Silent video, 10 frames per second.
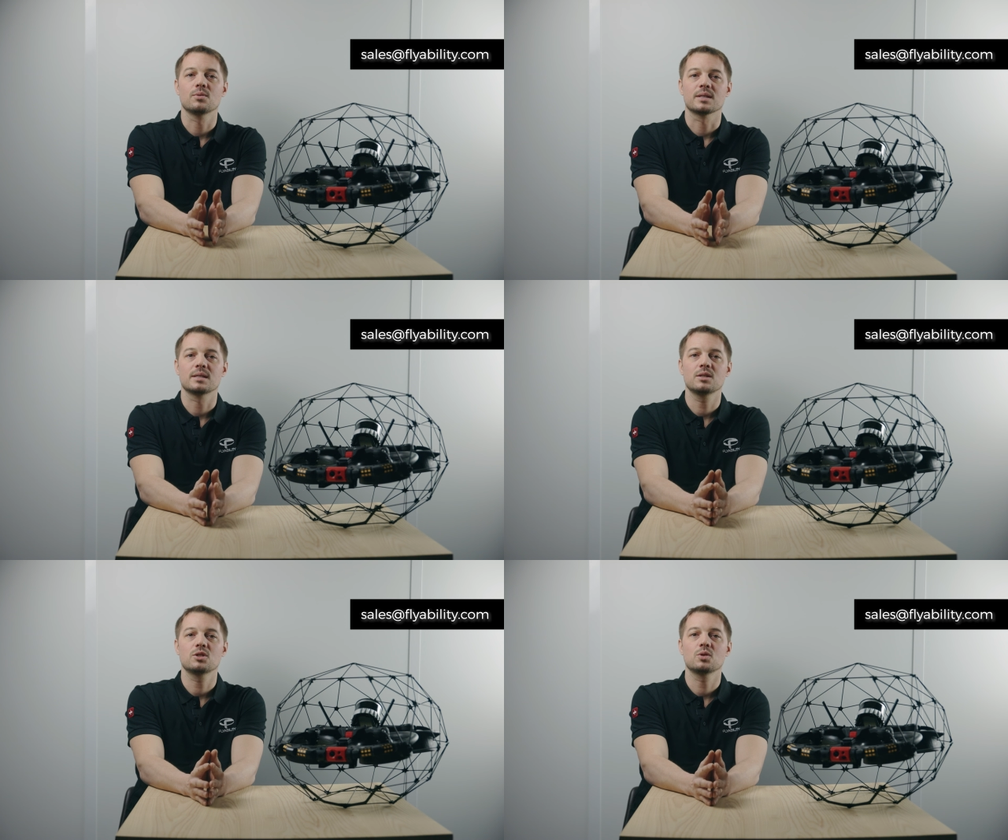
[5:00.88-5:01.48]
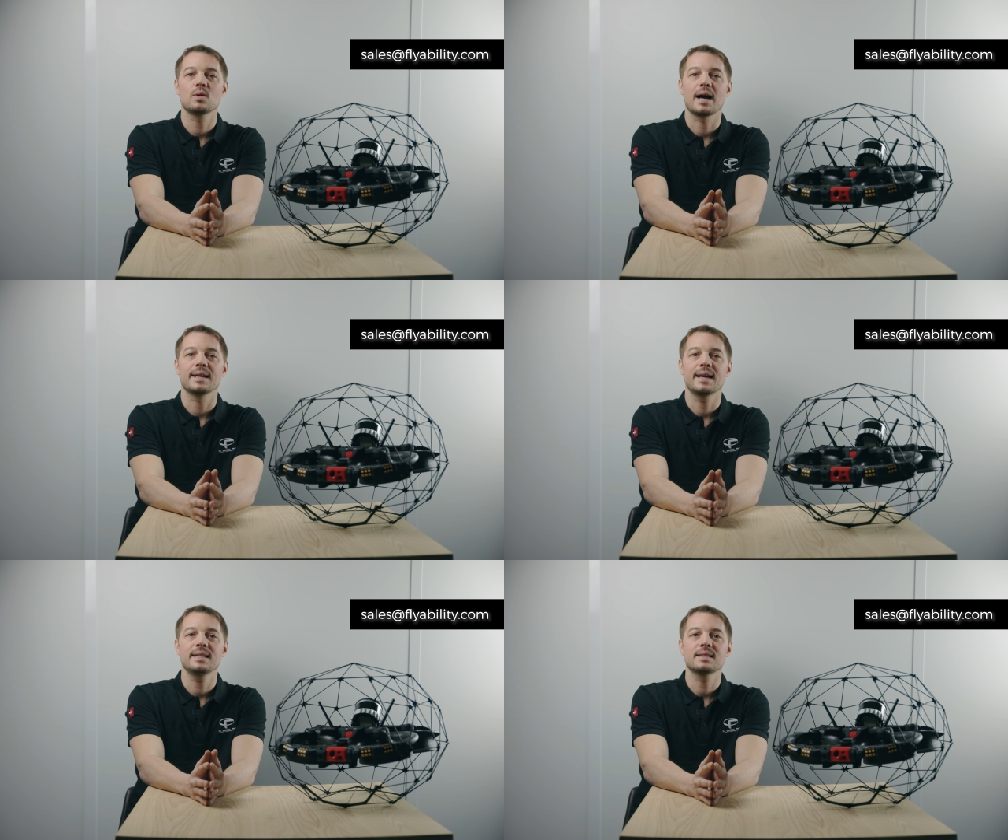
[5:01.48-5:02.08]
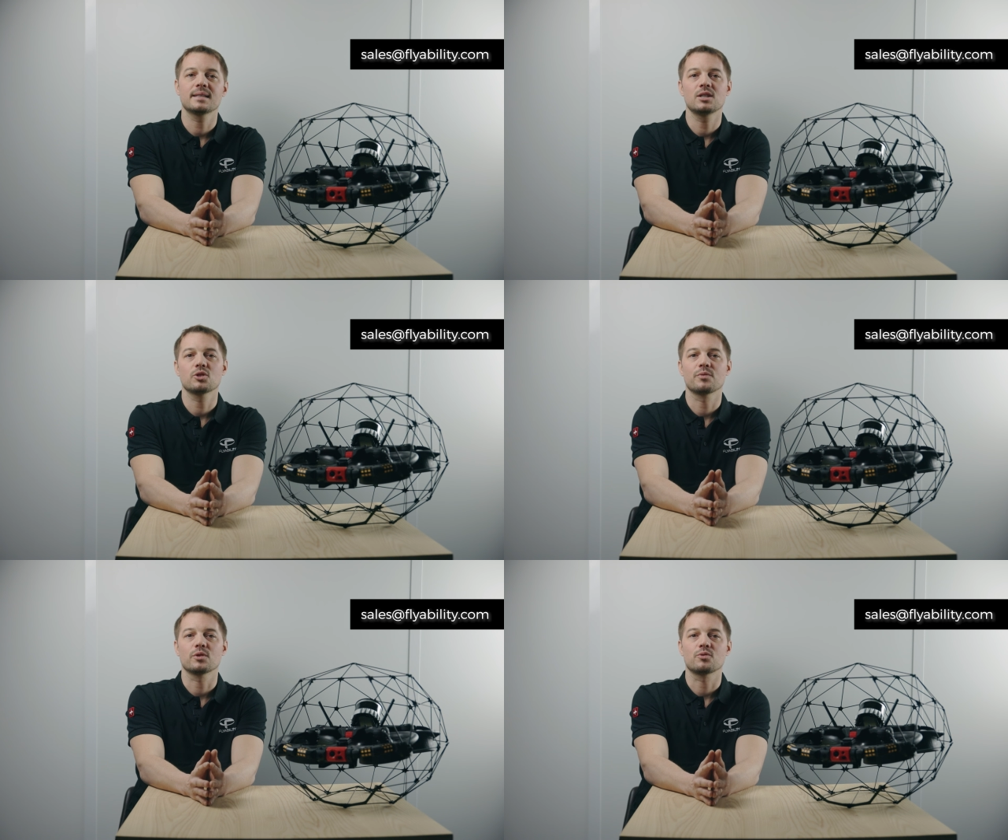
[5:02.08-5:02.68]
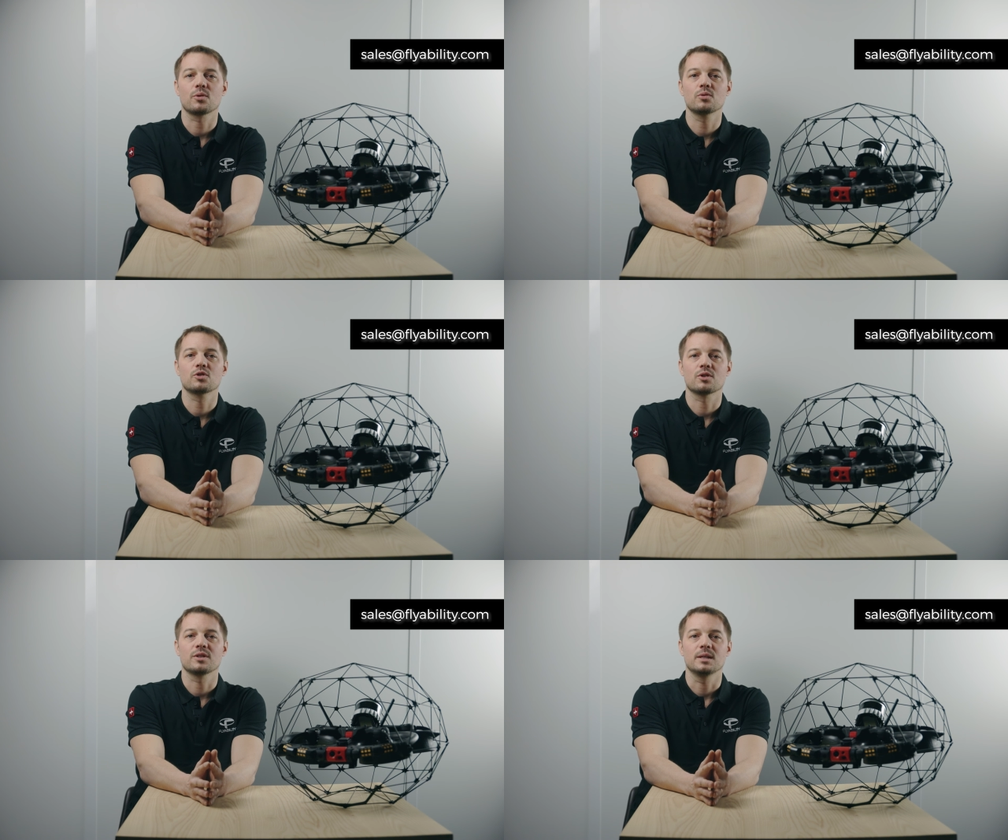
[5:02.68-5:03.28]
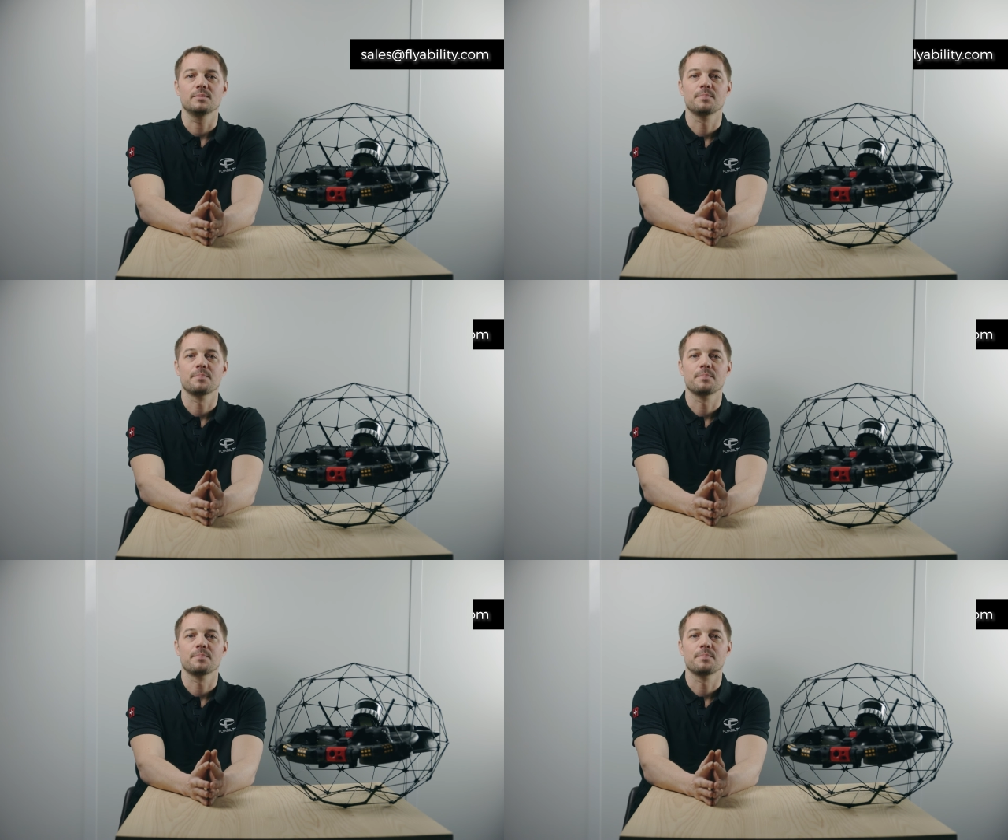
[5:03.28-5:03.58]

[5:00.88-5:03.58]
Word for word: to assist you at any stage of your drone journey.